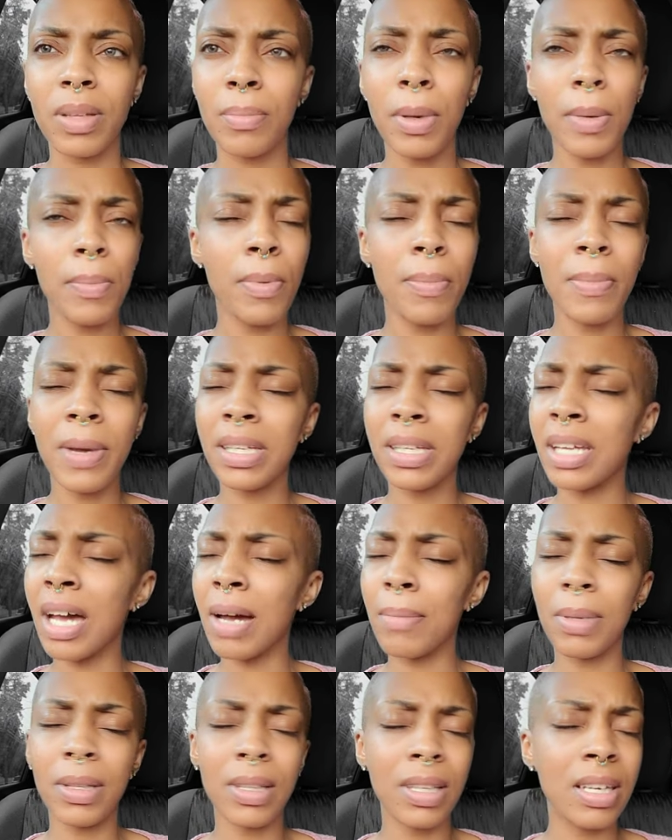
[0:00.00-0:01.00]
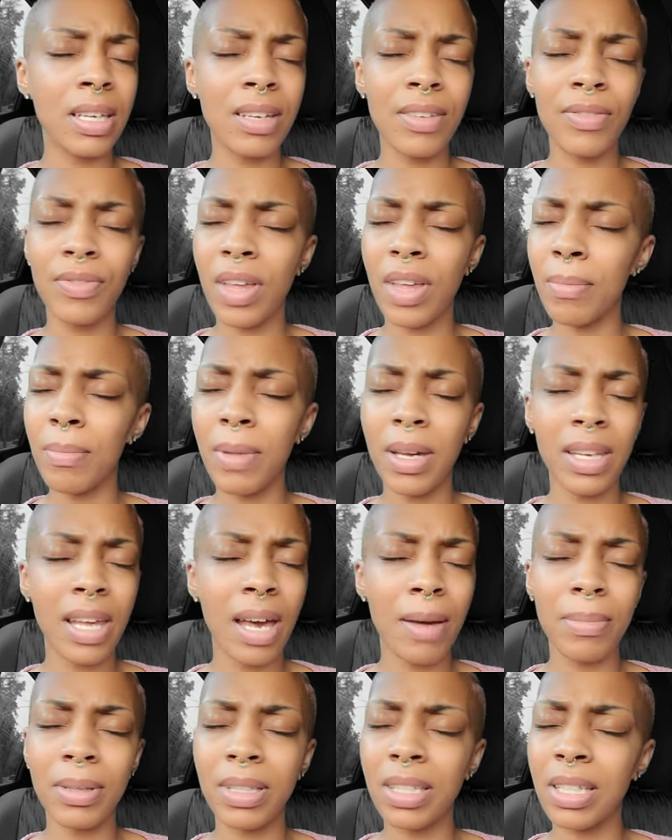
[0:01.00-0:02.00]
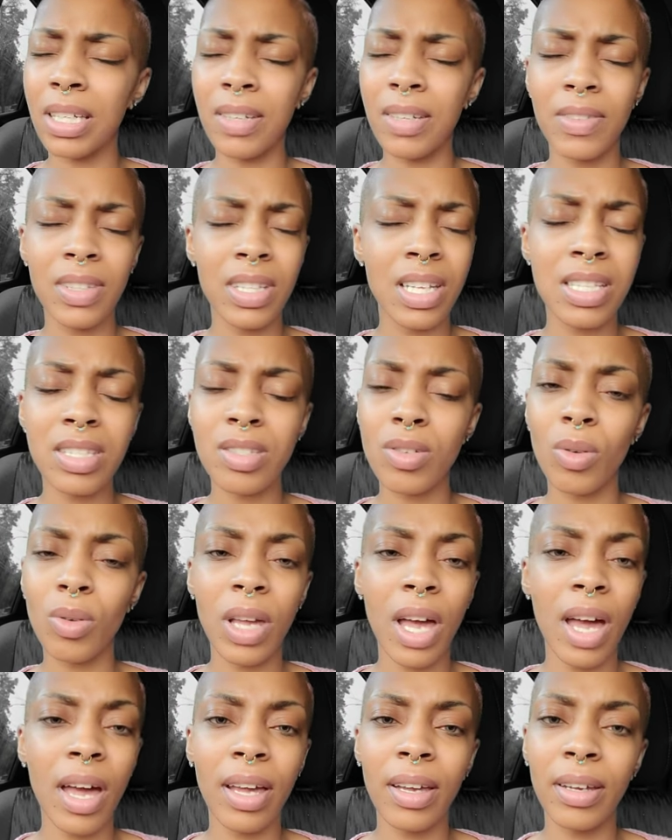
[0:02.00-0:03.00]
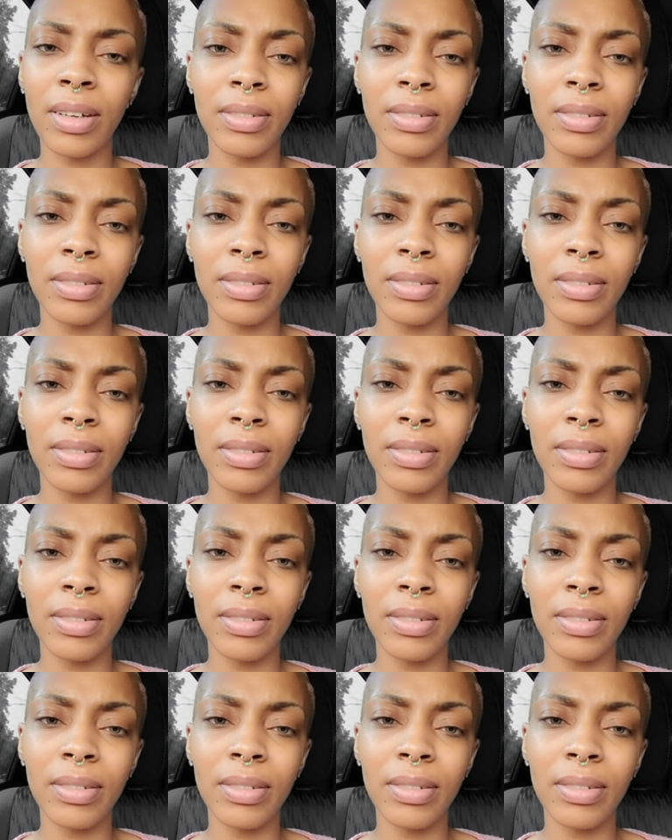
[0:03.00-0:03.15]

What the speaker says: People may not believe. They may not believe, and that's okay.